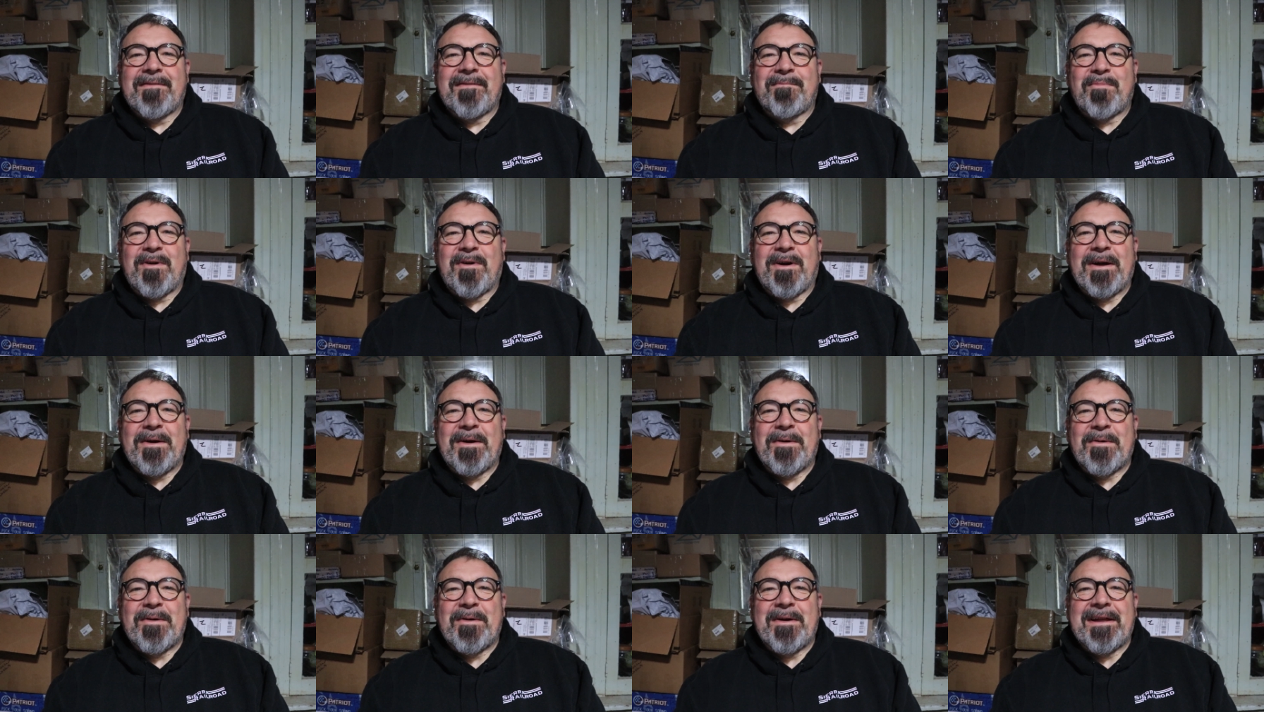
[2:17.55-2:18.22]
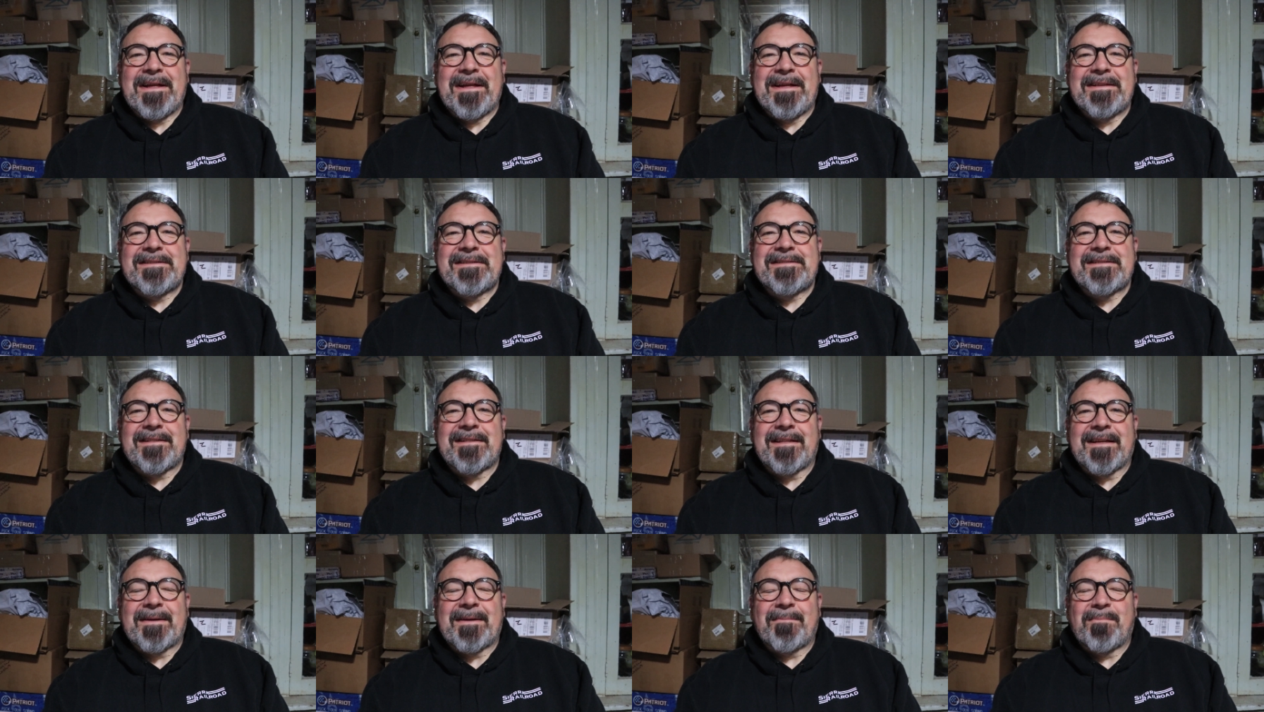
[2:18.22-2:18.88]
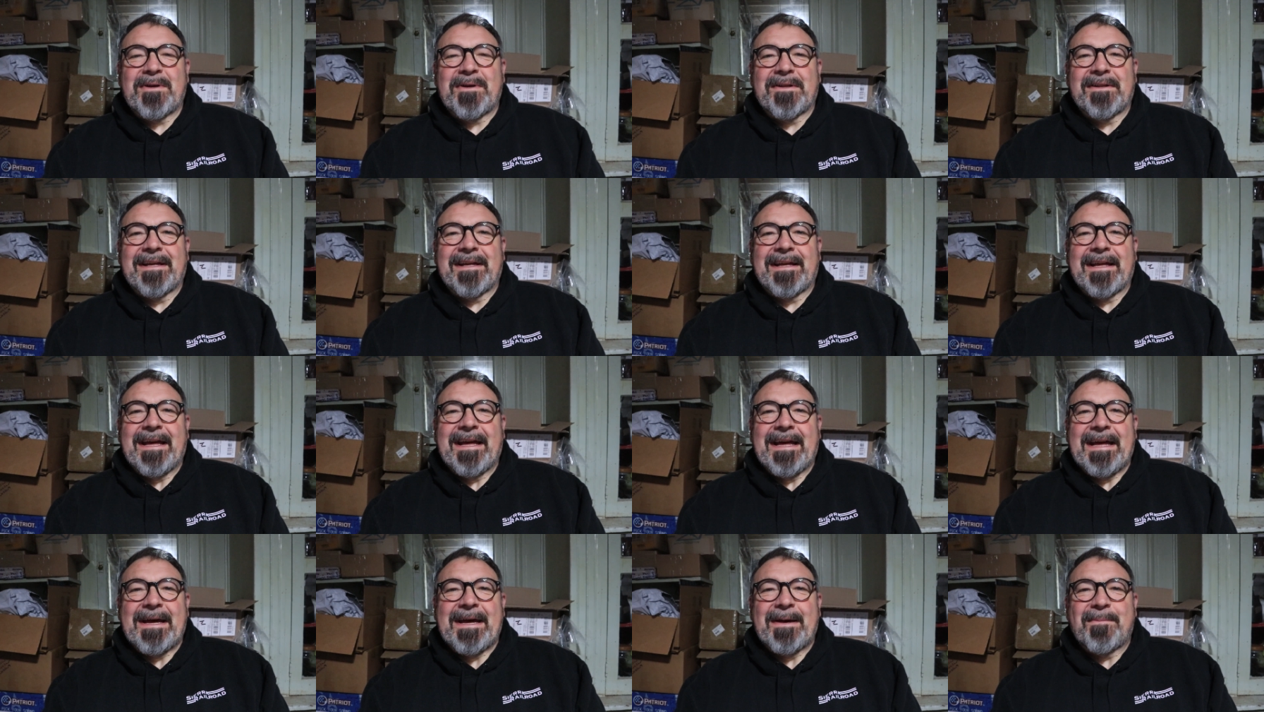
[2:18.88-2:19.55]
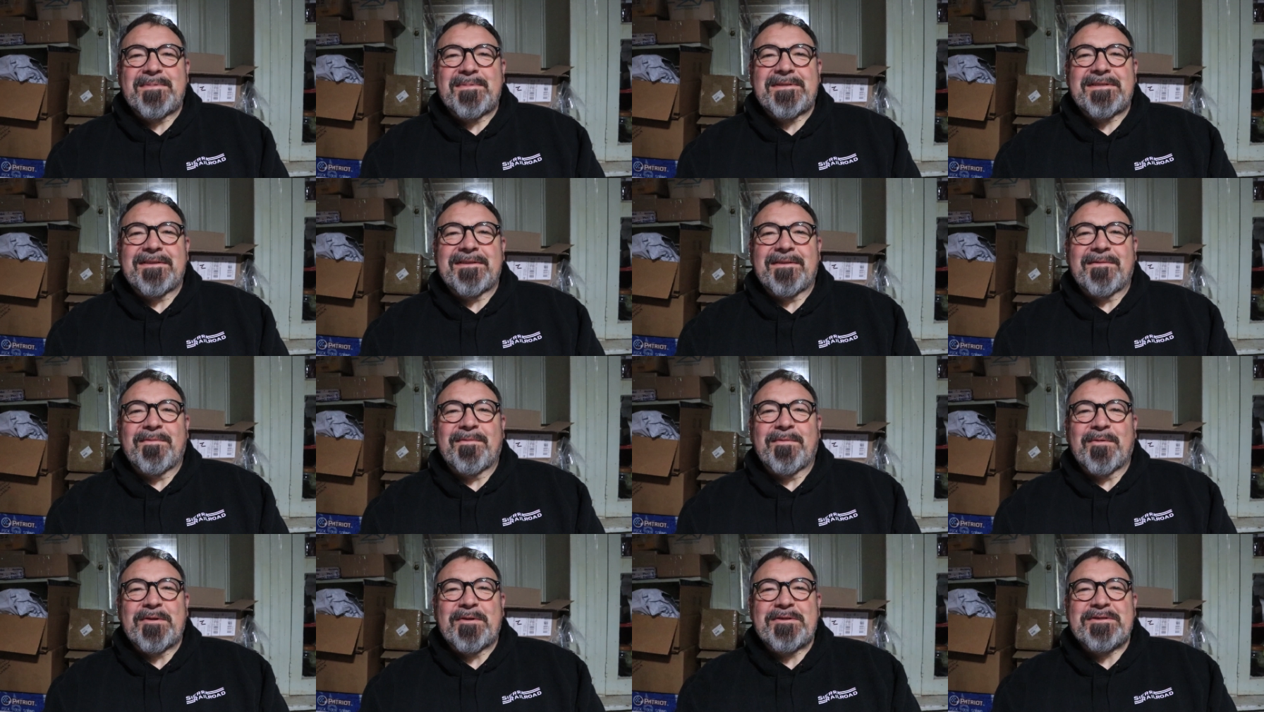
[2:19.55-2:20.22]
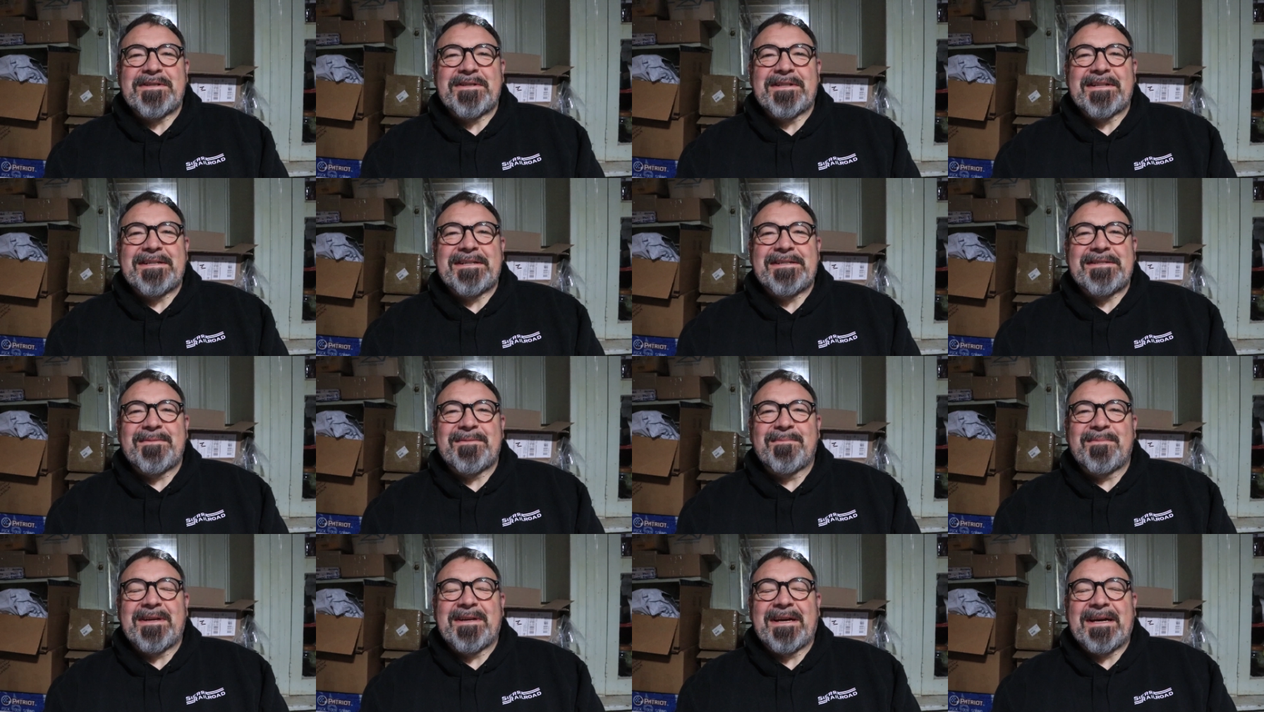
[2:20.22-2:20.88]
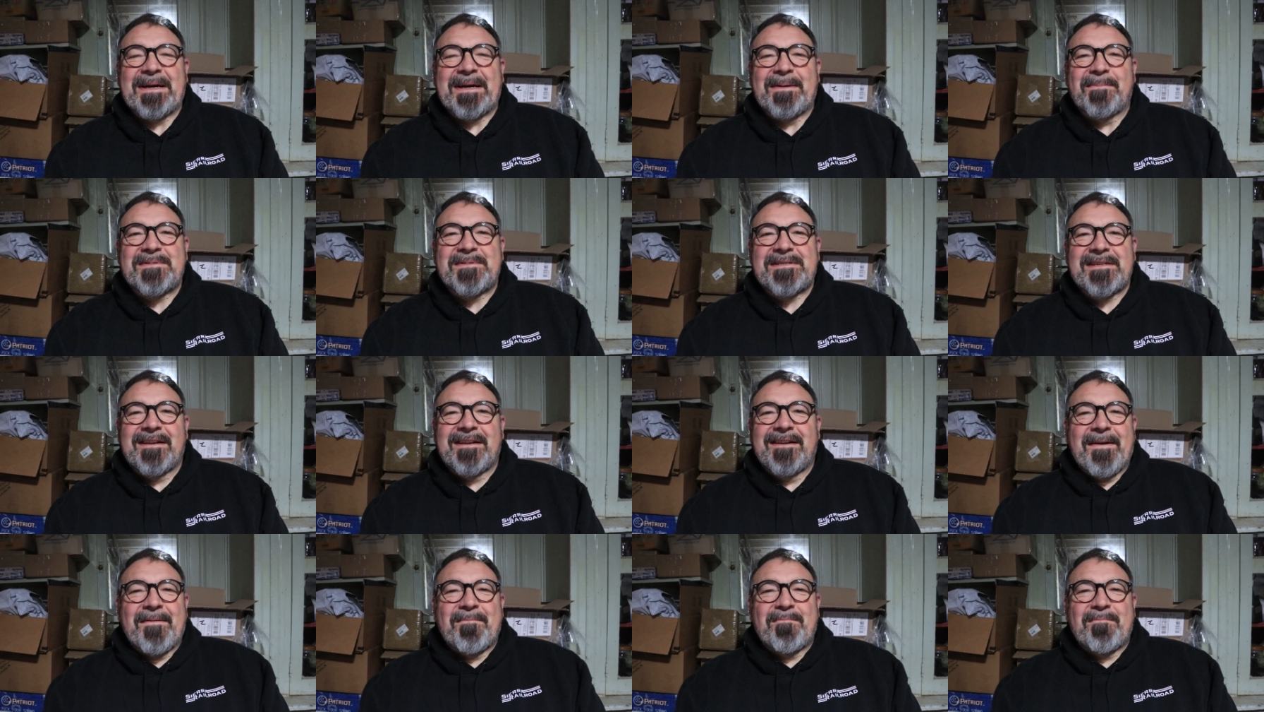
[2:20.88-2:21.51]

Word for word: of priorities like building apps, unfortunately, sometimes.